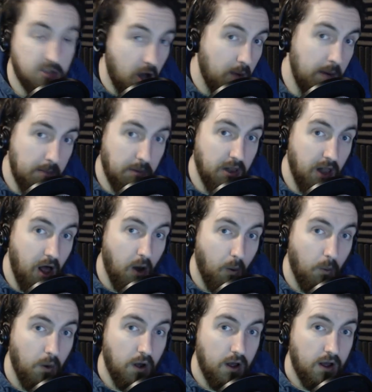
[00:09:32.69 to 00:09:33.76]
Comment
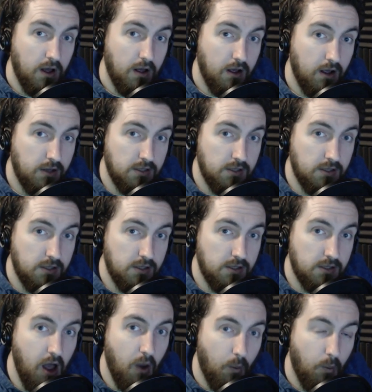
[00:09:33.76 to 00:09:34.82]
below and let me
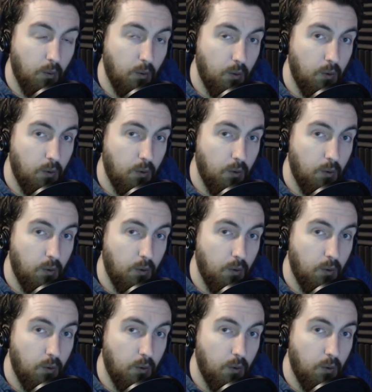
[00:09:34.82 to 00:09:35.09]
know.